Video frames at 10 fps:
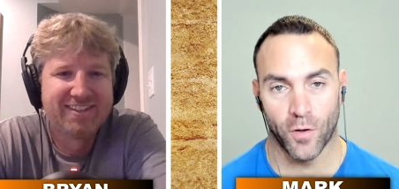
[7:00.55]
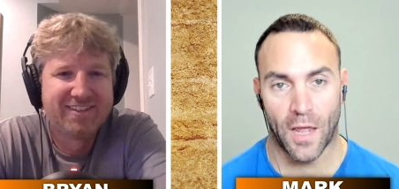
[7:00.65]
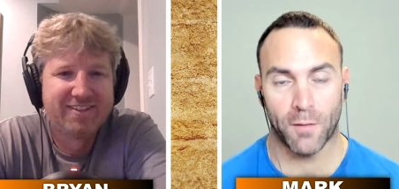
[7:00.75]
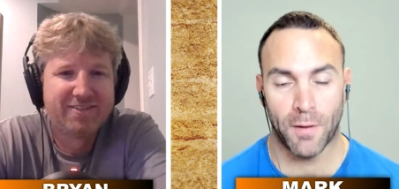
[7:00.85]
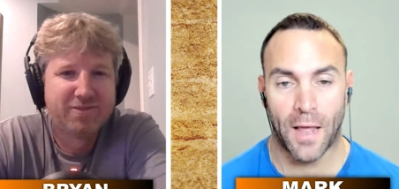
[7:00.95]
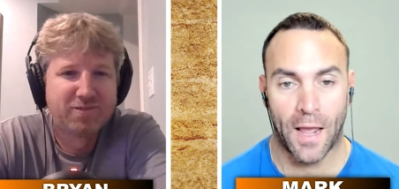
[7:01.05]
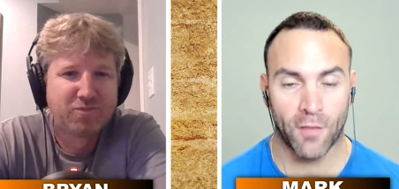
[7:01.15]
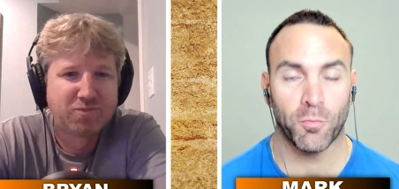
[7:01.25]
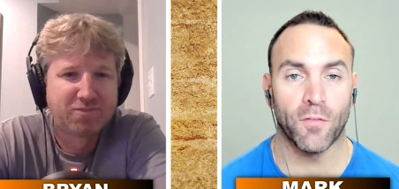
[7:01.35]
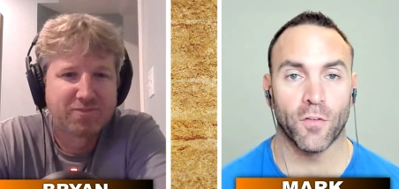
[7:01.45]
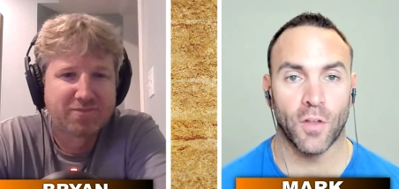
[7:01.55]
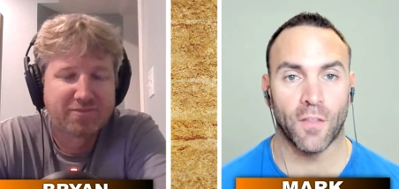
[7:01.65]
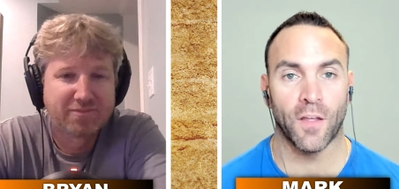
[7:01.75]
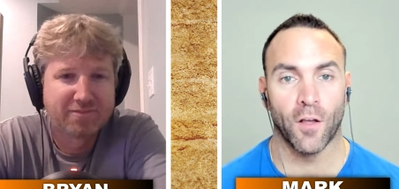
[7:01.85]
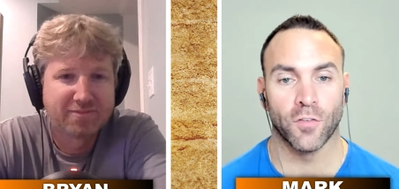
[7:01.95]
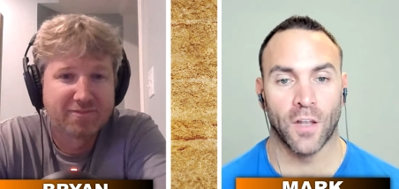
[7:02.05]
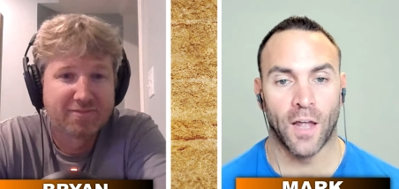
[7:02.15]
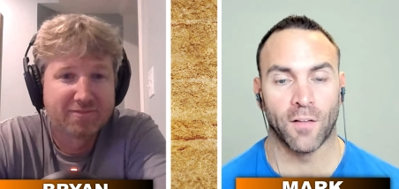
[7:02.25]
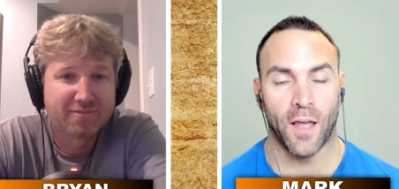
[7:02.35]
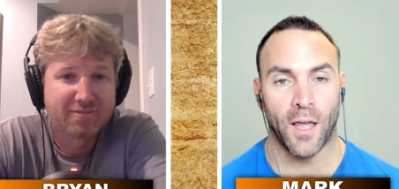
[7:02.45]
Speaker 1: If you'd like me to ask me if there's anything else I'd
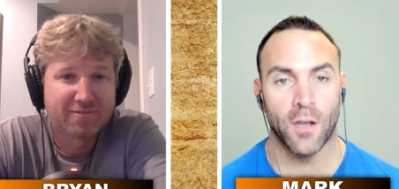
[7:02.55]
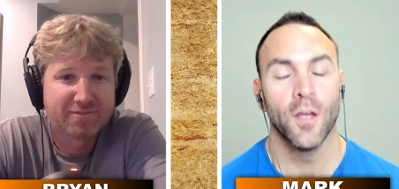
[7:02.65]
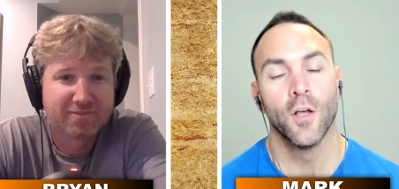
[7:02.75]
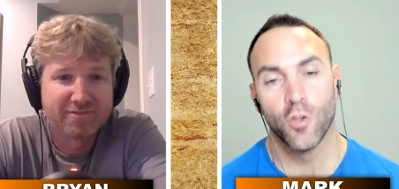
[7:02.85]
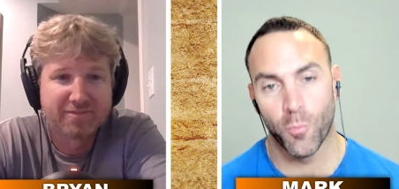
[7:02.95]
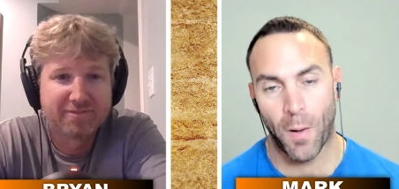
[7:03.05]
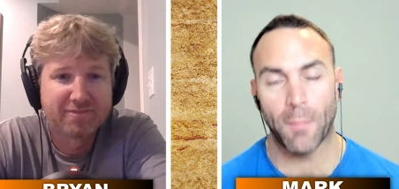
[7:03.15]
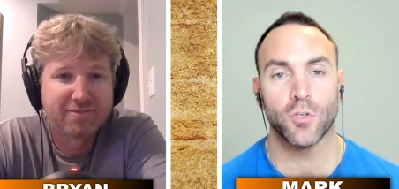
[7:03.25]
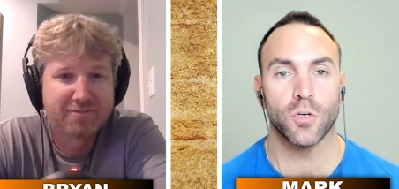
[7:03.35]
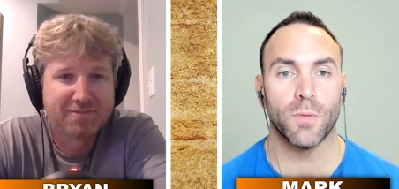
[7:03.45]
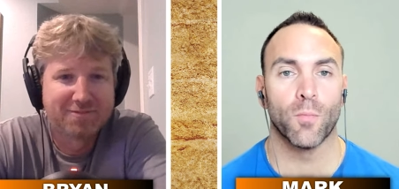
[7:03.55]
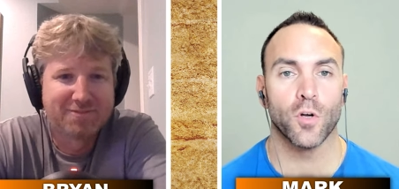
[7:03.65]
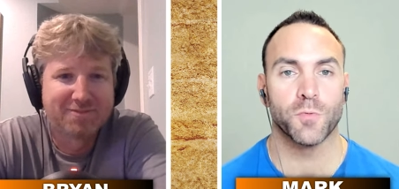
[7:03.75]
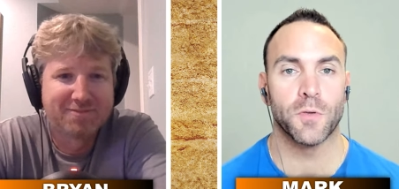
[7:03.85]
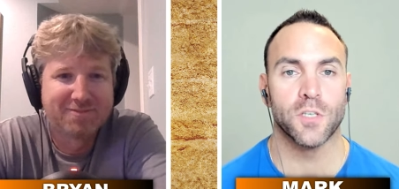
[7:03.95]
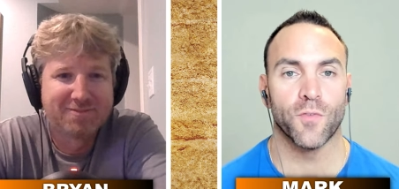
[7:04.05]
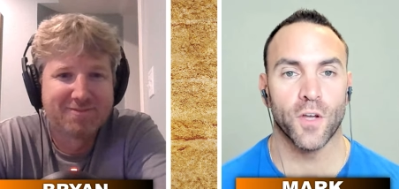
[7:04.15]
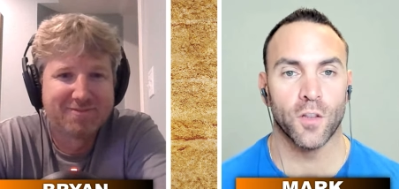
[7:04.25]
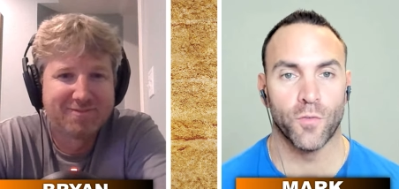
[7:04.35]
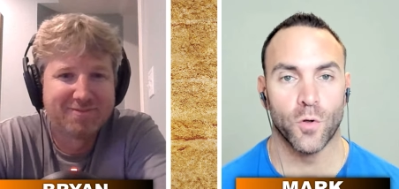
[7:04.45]
like to add, you probably should be more
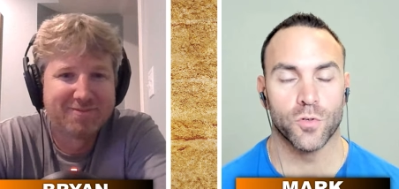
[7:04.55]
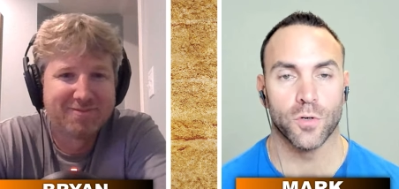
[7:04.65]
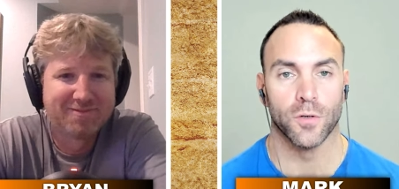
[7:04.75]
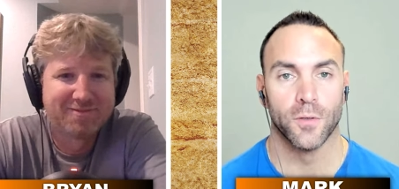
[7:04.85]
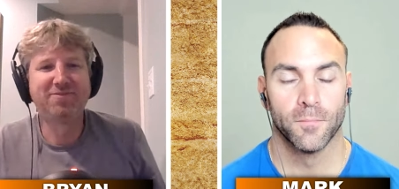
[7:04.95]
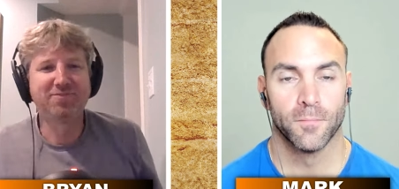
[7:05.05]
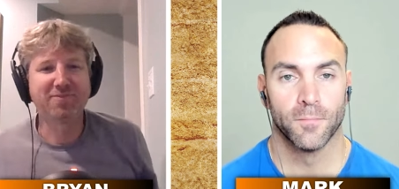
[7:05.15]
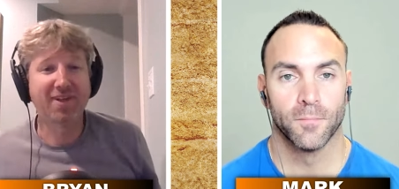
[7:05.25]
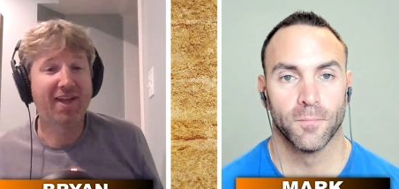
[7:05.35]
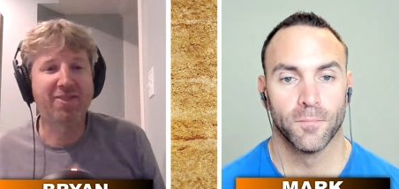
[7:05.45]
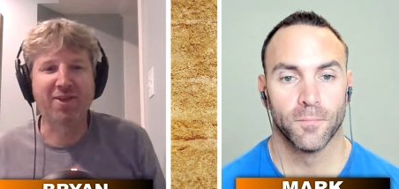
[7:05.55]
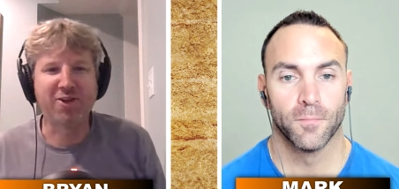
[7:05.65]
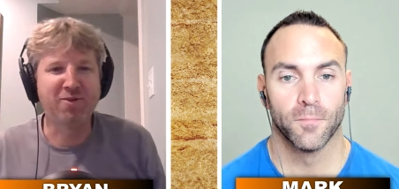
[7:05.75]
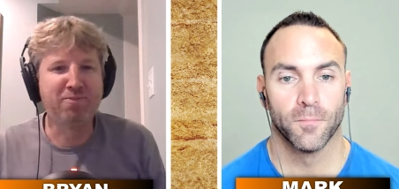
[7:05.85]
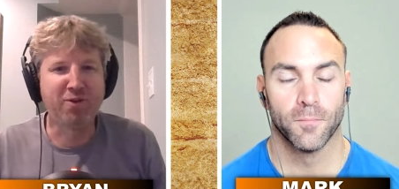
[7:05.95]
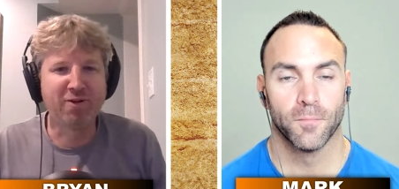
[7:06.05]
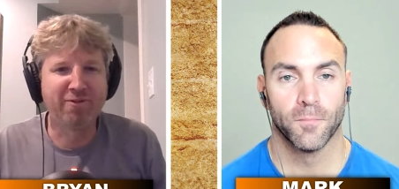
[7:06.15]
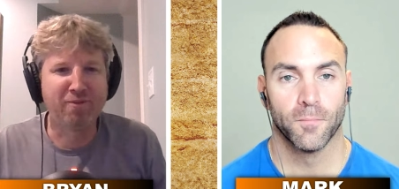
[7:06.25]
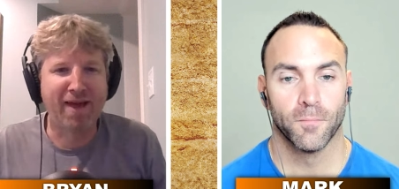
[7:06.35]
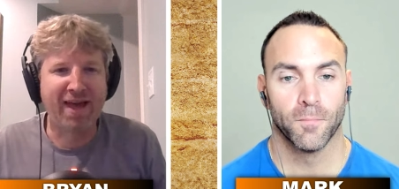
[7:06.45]
specific in the future. I
Speaker 2: think you're a
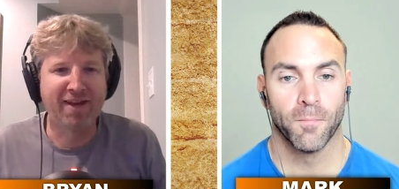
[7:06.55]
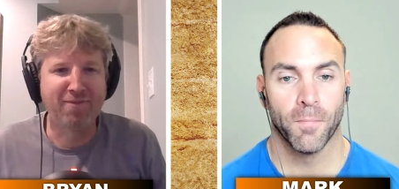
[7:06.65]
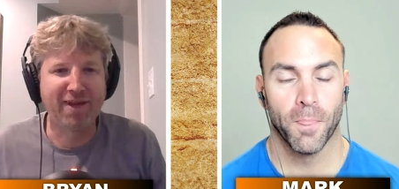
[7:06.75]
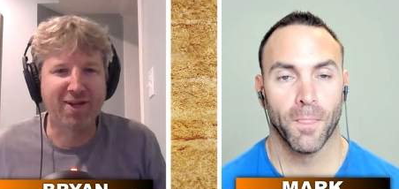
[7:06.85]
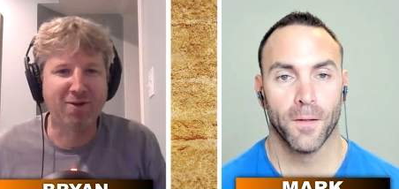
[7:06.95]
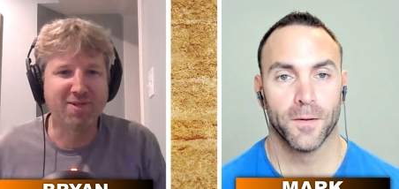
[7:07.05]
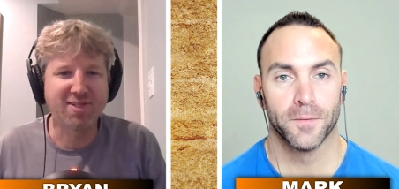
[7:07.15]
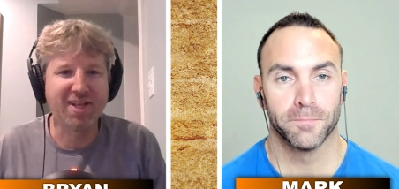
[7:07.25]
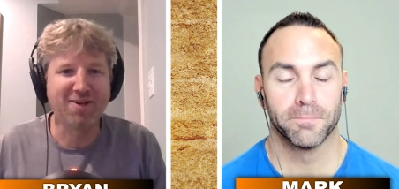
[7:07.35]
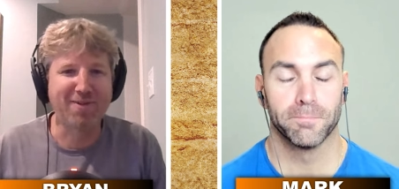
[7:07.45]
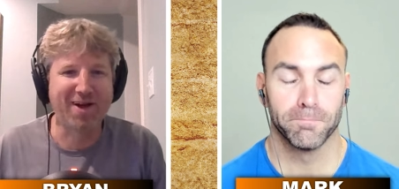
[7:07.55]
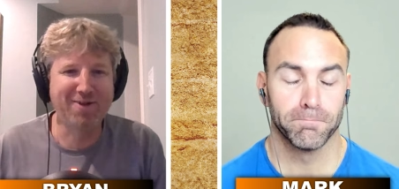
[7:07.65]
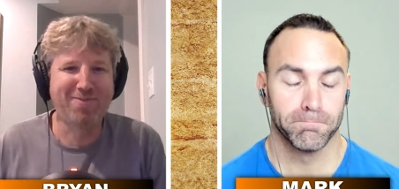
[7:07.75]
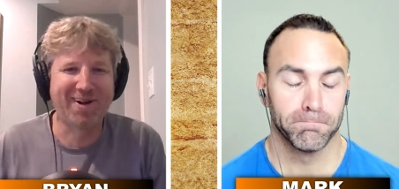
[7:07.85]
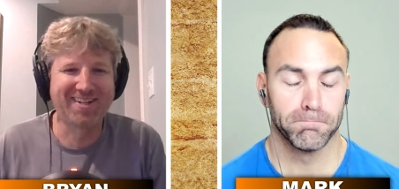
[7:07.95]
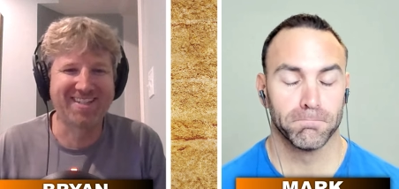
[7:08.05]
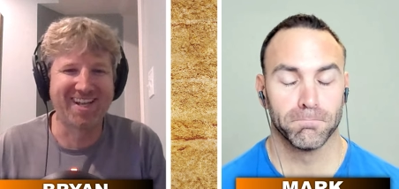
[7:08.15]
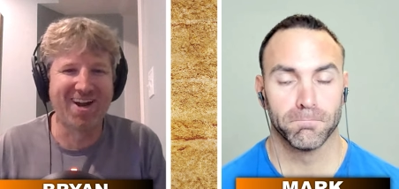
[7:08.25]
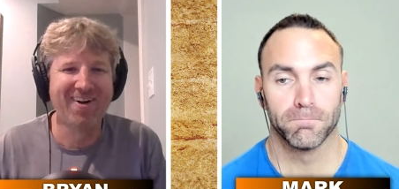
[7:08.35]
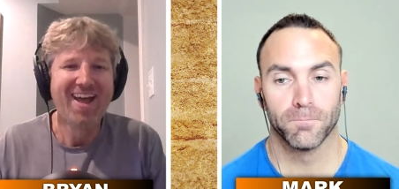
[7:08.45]
beautiful man. Make no mistake about it,
Speaker 1: Mark
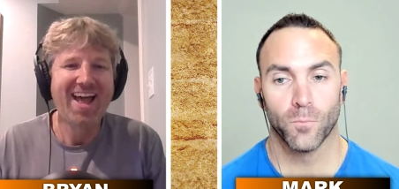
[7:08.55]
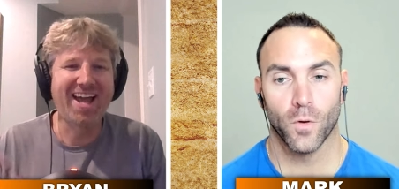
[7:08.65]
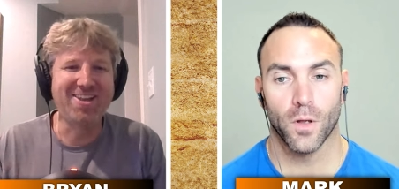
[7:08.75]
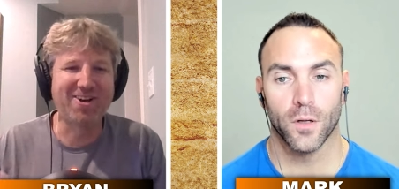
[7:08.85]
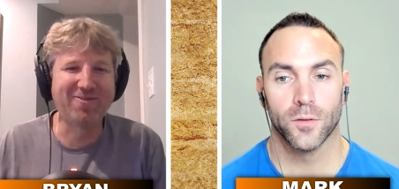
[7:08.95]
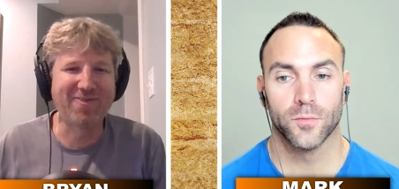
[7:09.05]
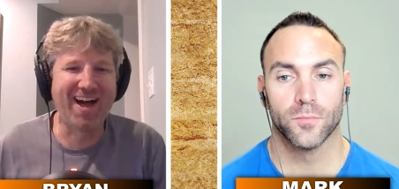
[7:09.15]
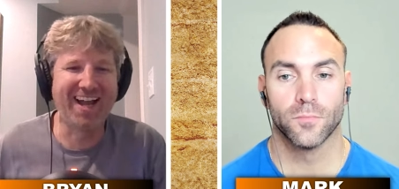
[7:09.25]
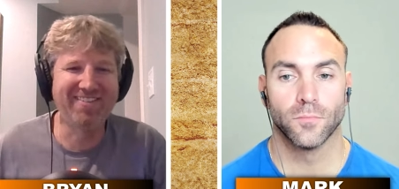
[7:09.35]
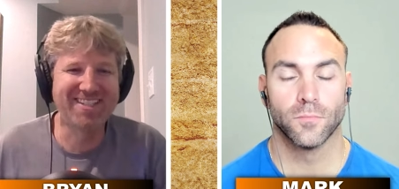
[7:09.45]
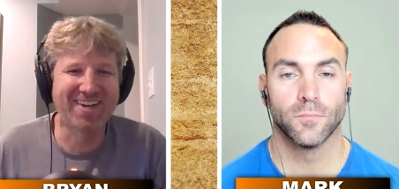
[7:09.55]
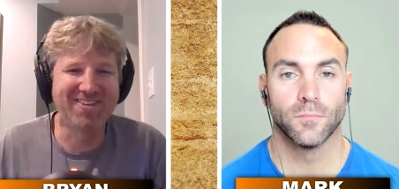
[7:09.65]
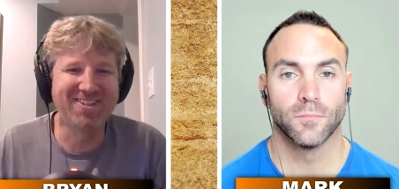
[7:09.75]
Speaker 2: Zinno. And you can find
Speaker 1: him at